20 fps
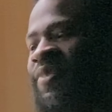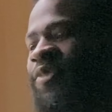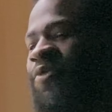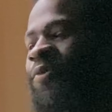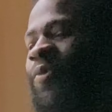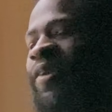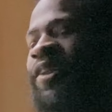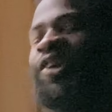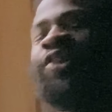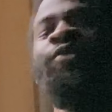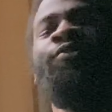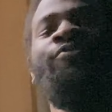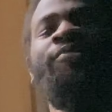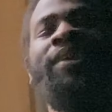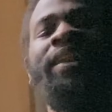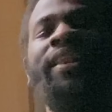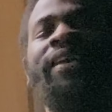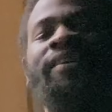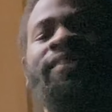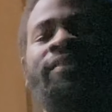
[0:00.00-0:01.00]
What are you
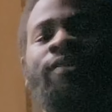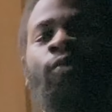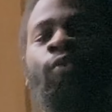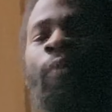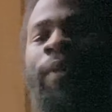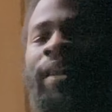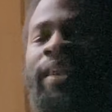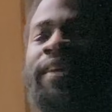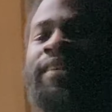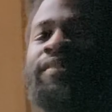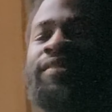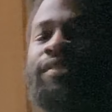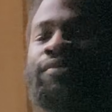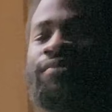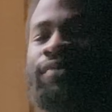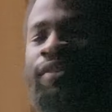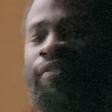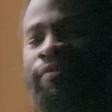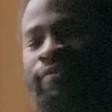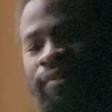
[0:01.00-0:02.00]
really willing to
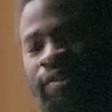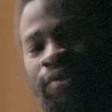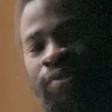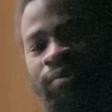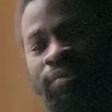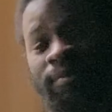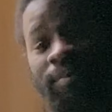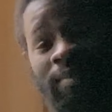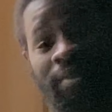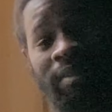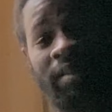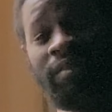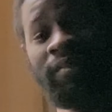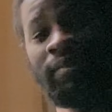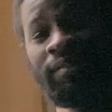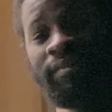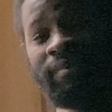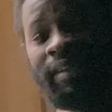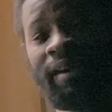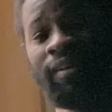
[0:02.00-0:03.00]
refuse within
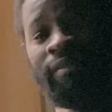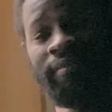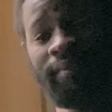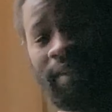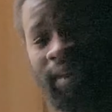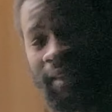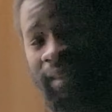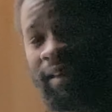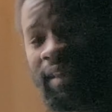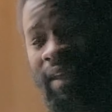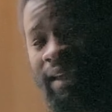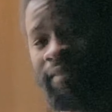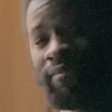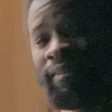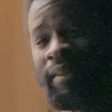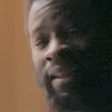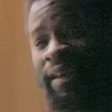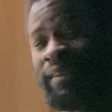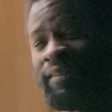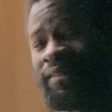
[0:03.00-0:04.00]
yourself in a
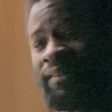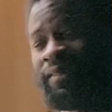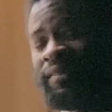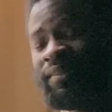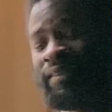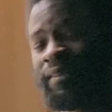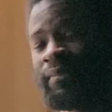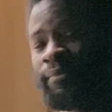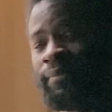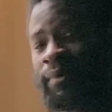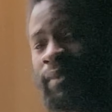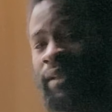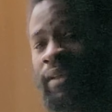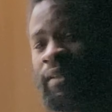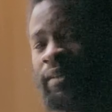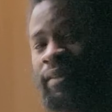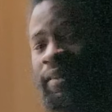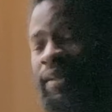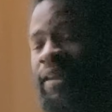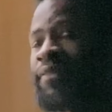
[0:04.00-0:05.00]
relationship,
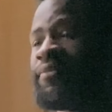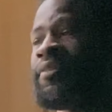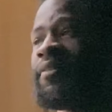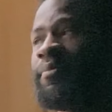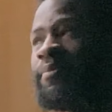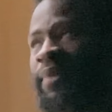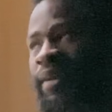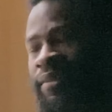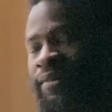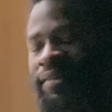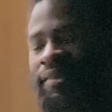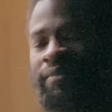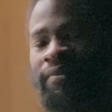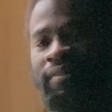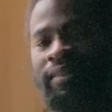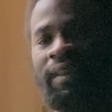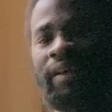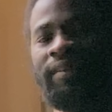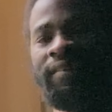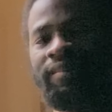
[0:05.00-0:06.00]
in a romantic
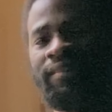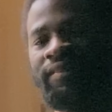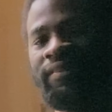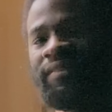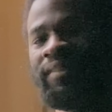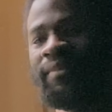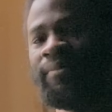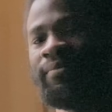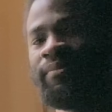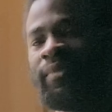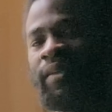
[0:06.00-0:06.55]
relationship?